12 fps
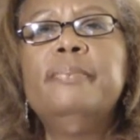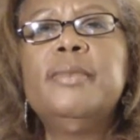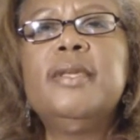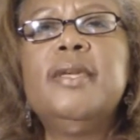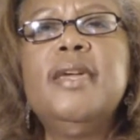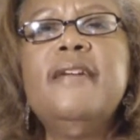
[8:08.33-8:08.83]

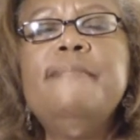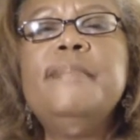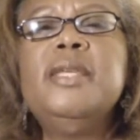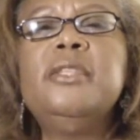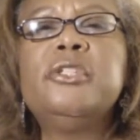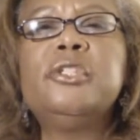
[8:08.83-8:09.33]
give me the
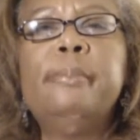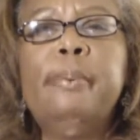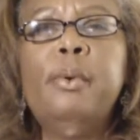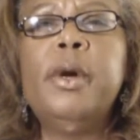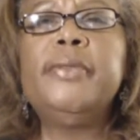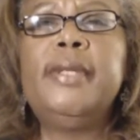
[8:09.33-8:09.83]

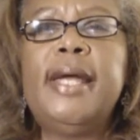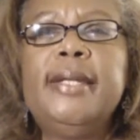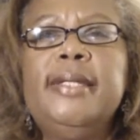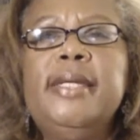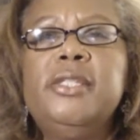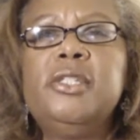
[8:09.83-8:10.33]
support that I
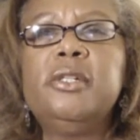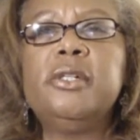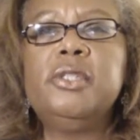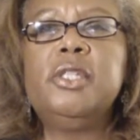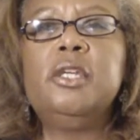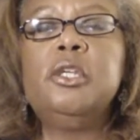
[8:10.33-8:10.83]
need to
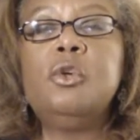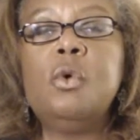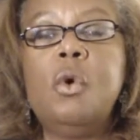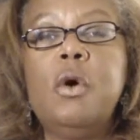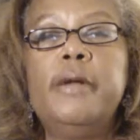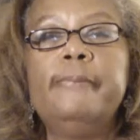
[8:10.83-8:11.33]
continue
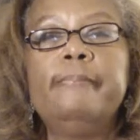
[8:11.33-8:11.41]
on.